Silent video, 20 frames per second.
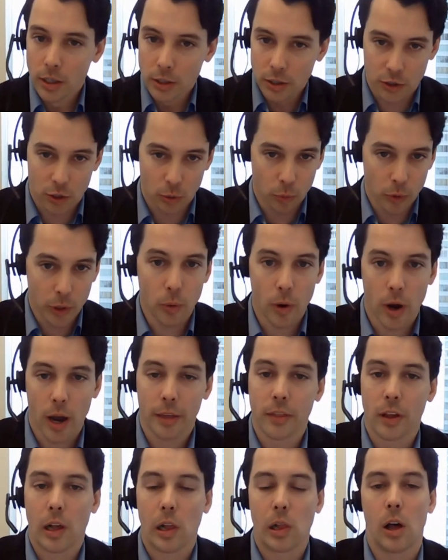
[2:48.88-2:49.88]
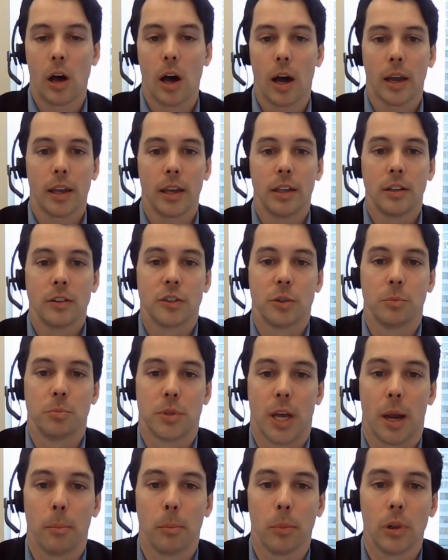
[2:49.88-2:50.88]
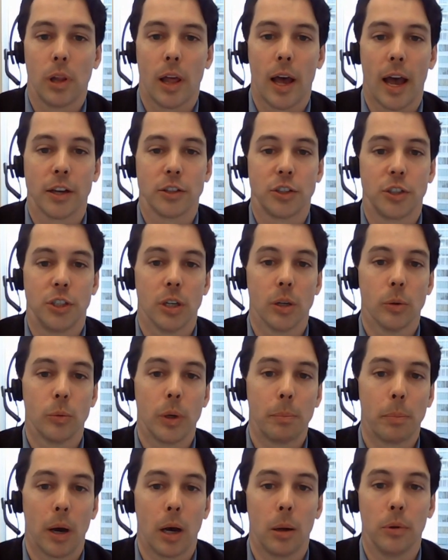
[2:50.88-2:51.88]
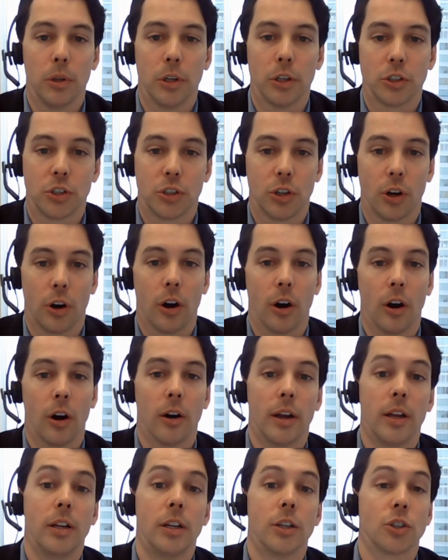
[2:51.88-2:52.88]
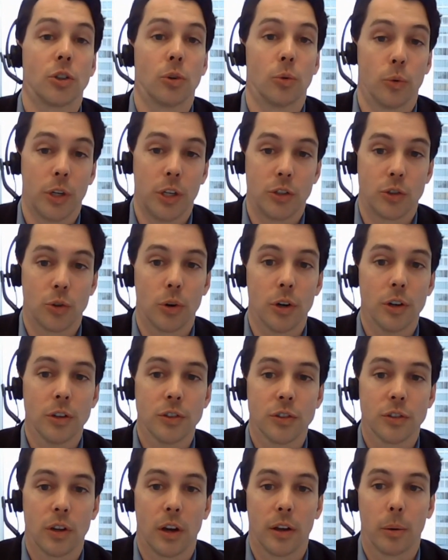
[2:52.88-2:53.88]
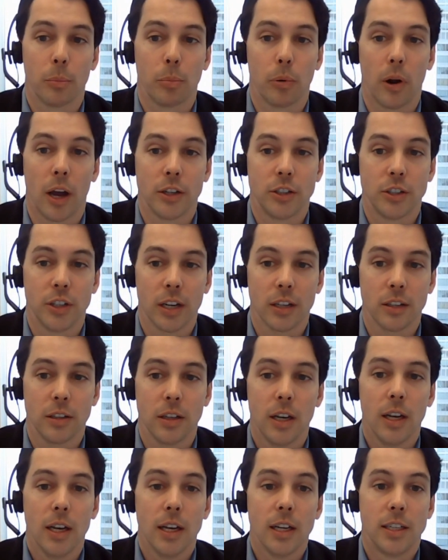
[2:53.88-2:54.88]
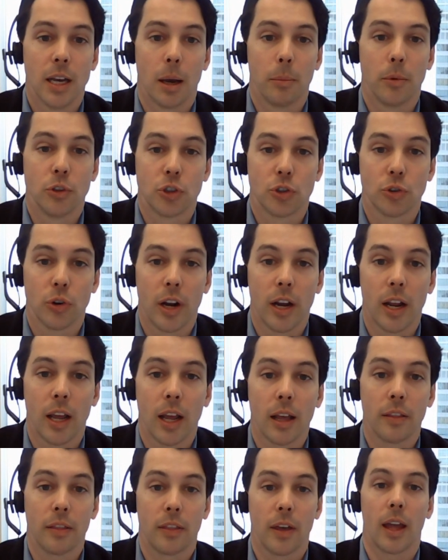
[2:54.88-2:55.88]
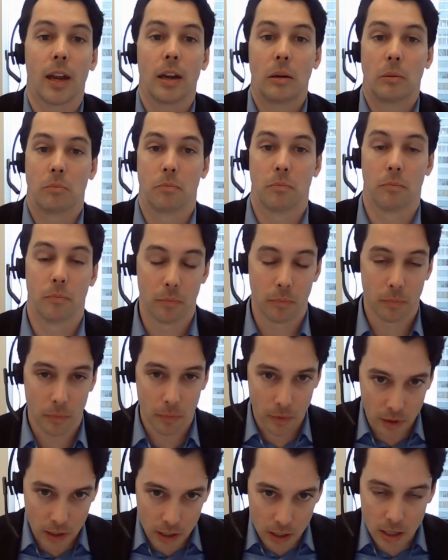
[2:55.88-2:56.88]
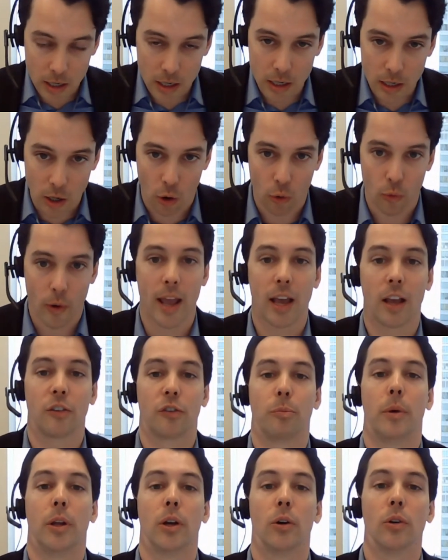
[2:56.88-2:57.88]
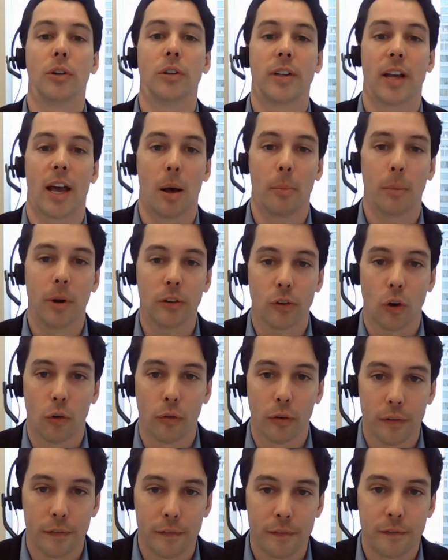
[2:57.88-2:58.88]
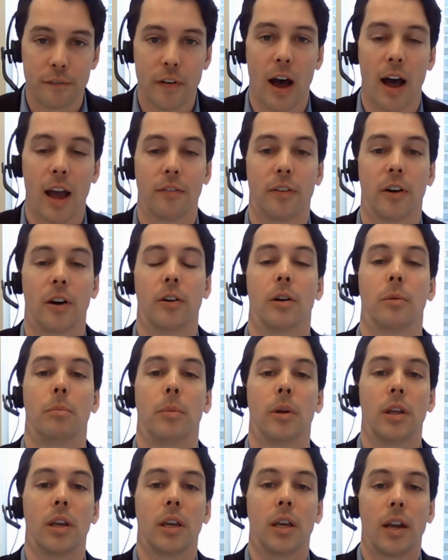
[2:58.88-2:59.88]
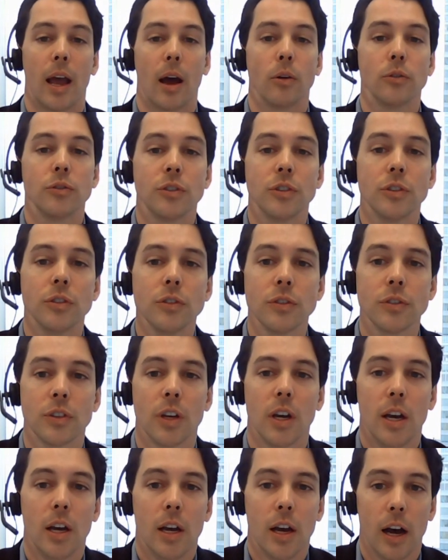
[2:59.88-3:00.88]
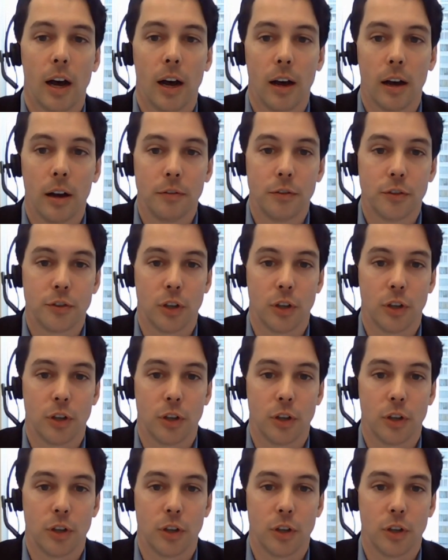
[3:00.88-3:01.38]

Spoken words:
just to rewind the clock, in September last year, we published our initial resource on the project, demonstrating that the Carangas mineral endowment is over 500 million ounces of